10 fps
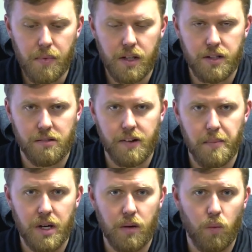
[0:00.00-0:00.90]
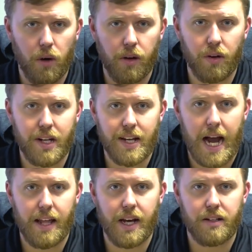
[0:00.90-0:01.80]
dilemma where you'll need to
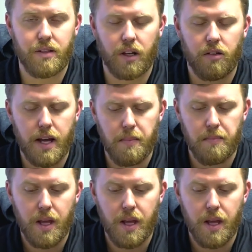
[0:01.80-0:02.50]
add that to the claim.